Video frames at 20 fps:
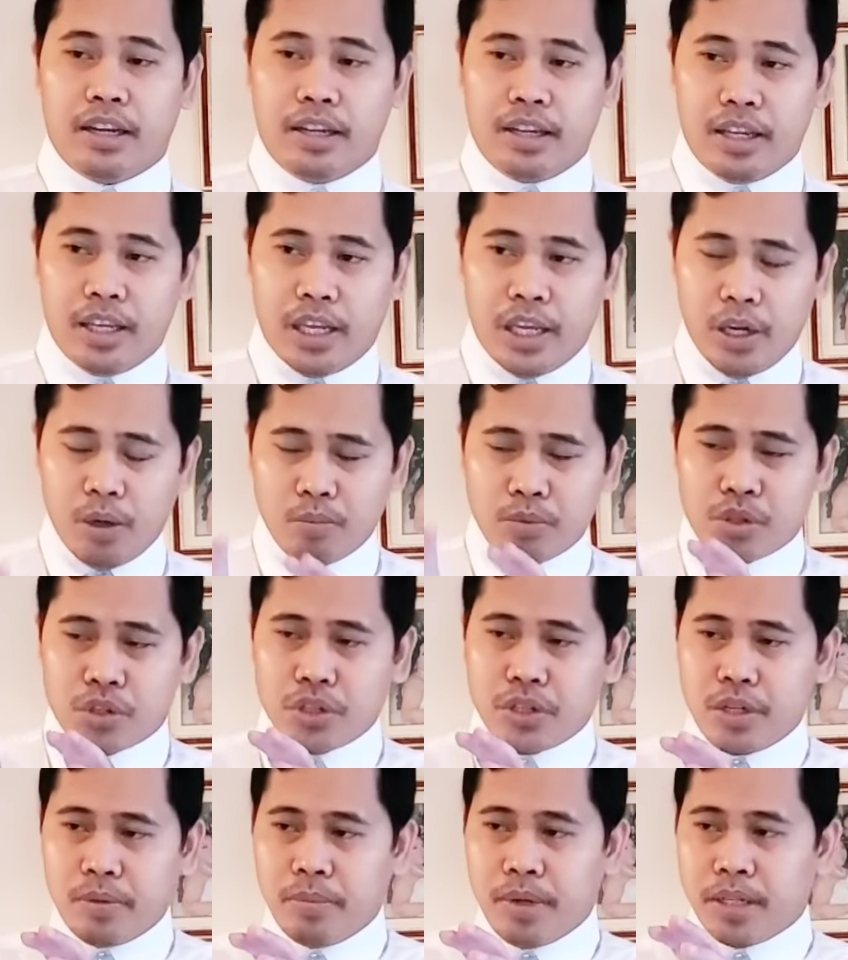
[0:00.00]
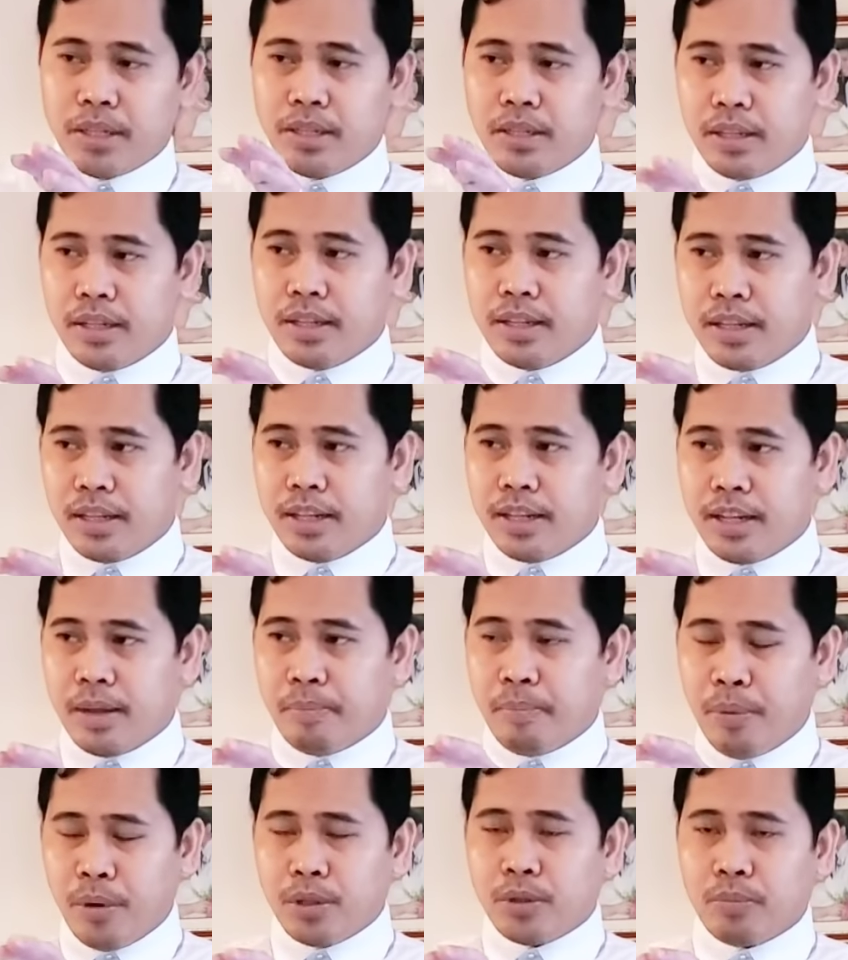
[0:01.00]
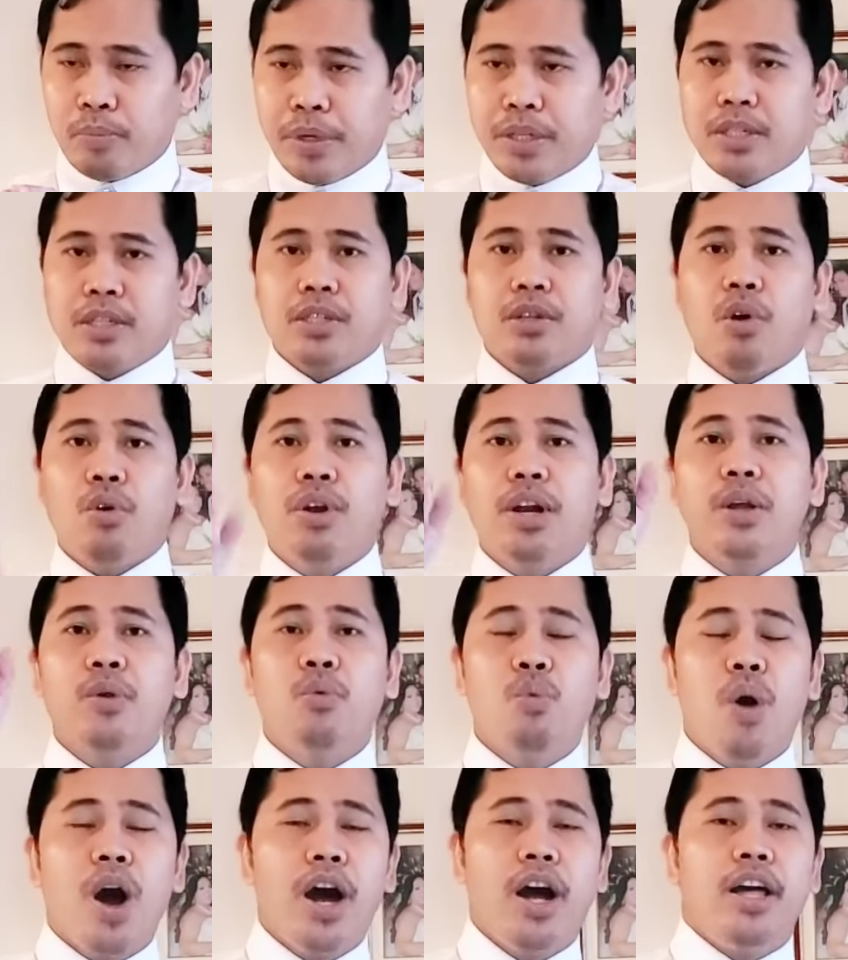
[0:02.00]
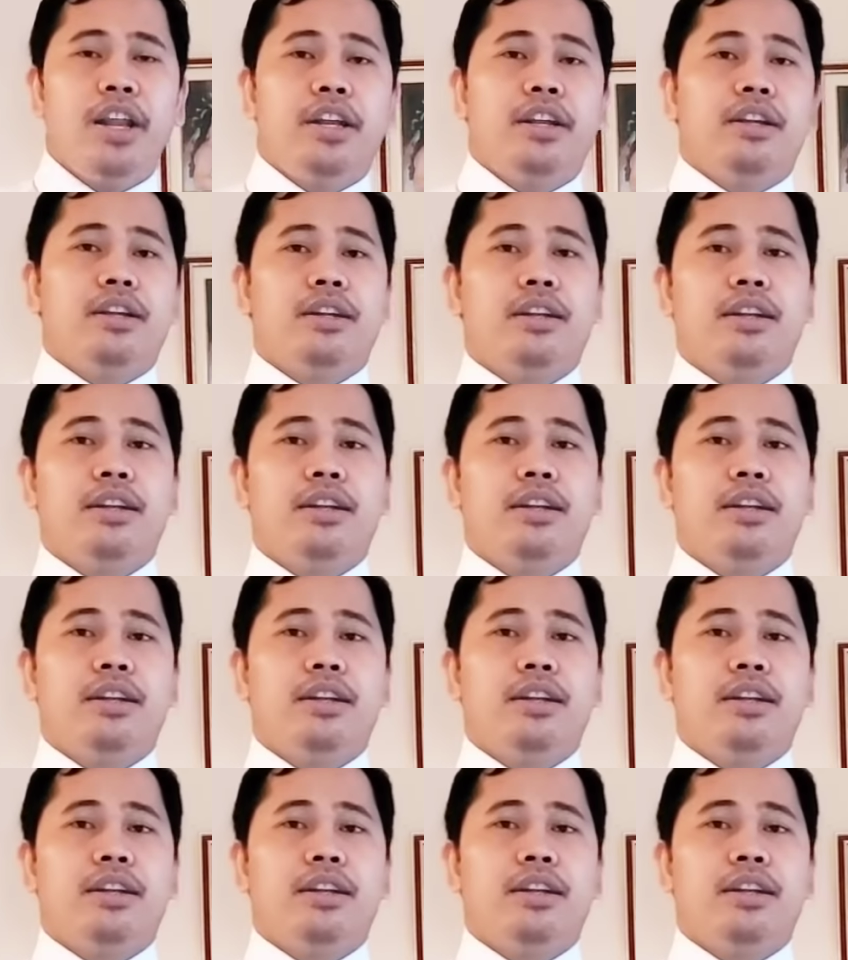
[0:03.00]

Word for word: He observed that the footprints is only one.